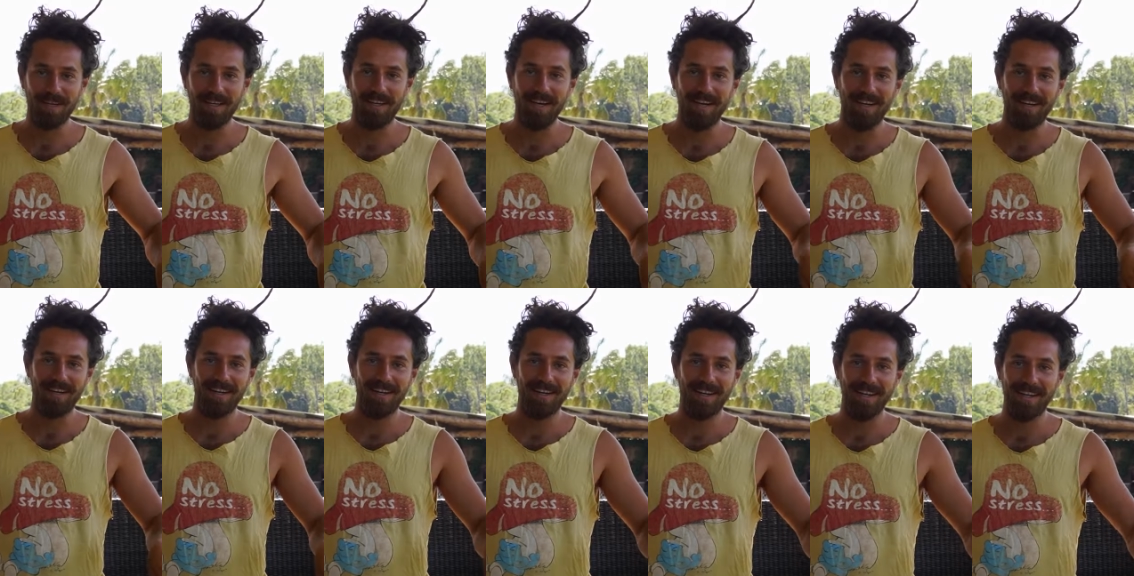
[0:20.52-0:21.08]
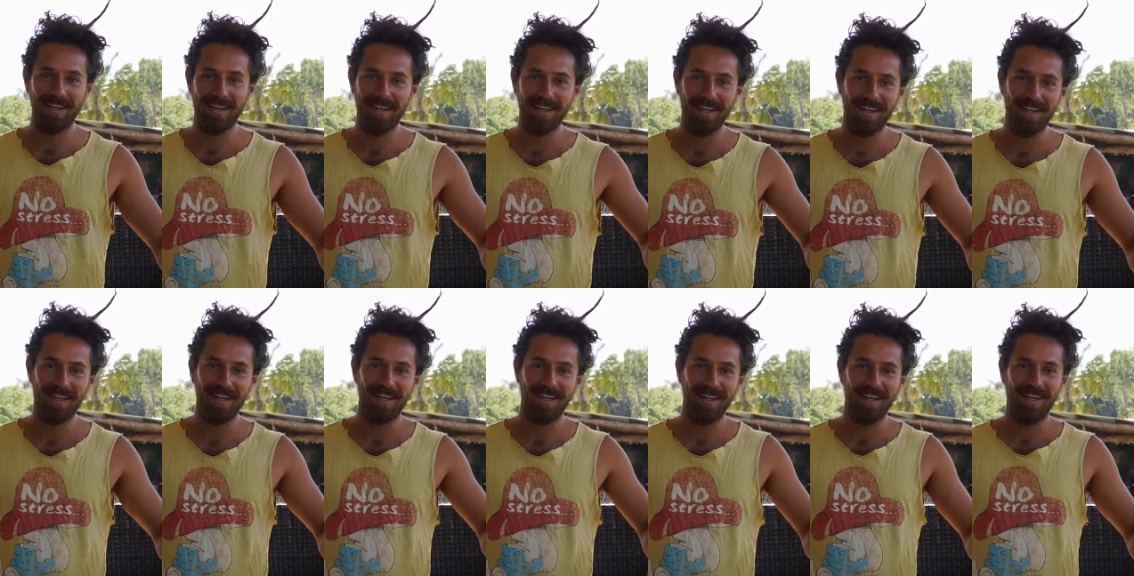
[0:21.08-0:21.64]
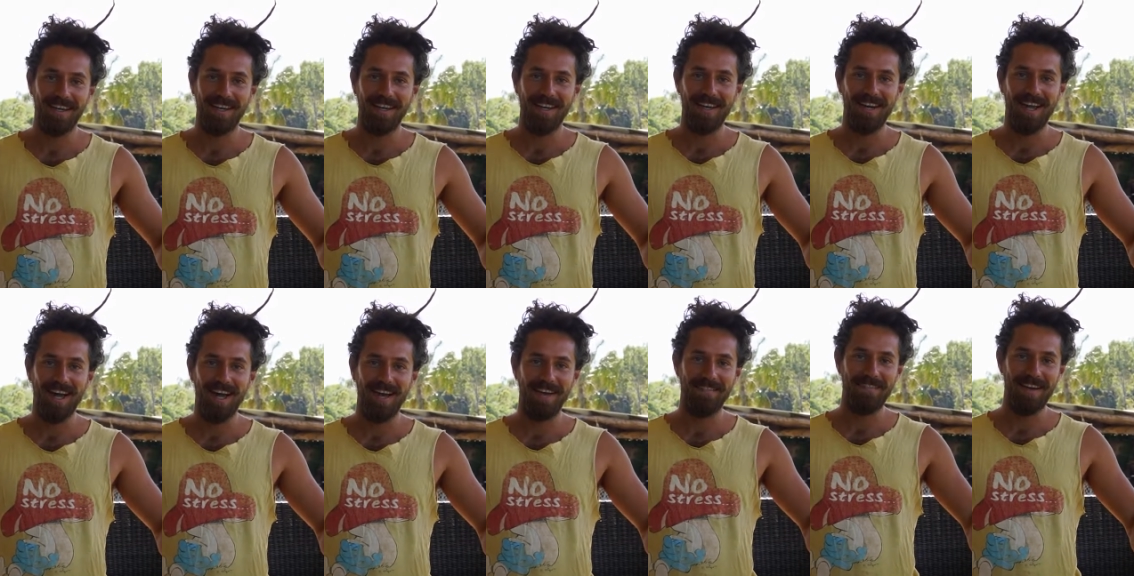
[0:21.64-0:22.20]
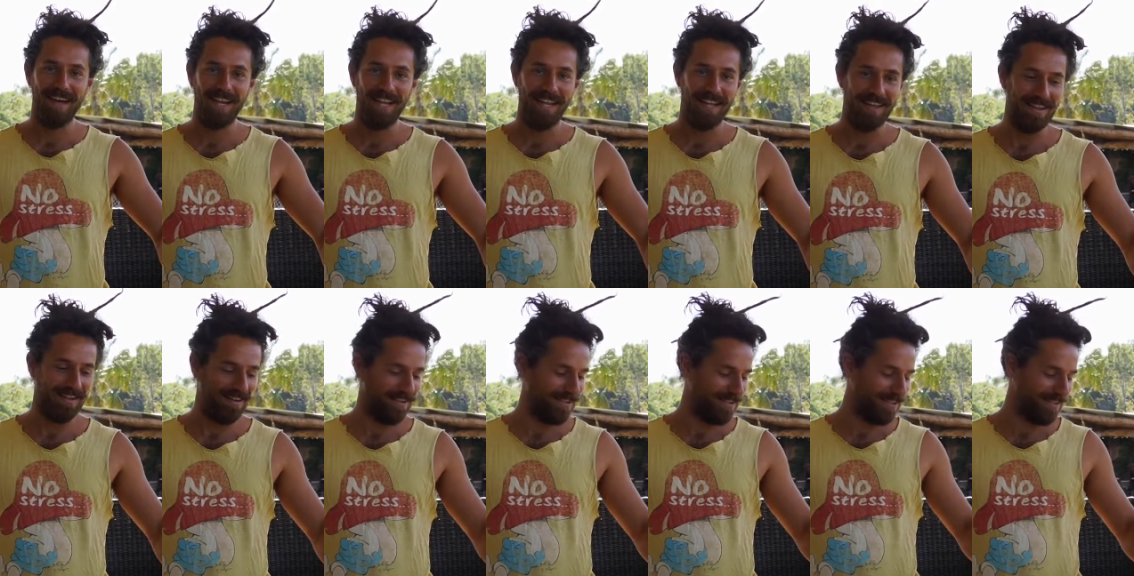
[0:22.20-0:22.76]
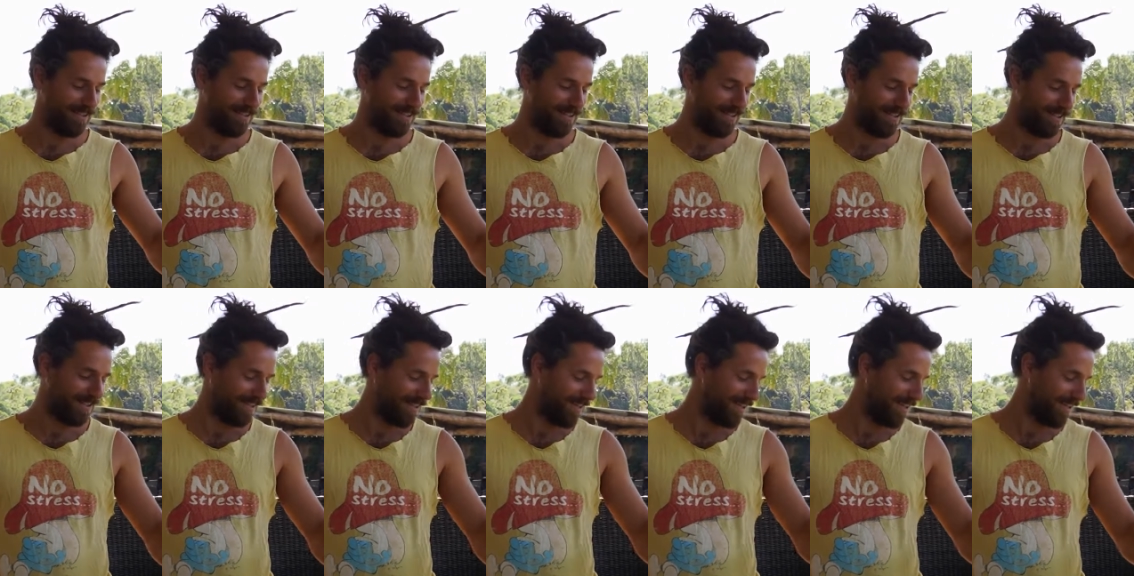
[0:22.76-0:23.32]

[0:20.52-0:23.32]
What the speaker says: garden in High Valley Dawn.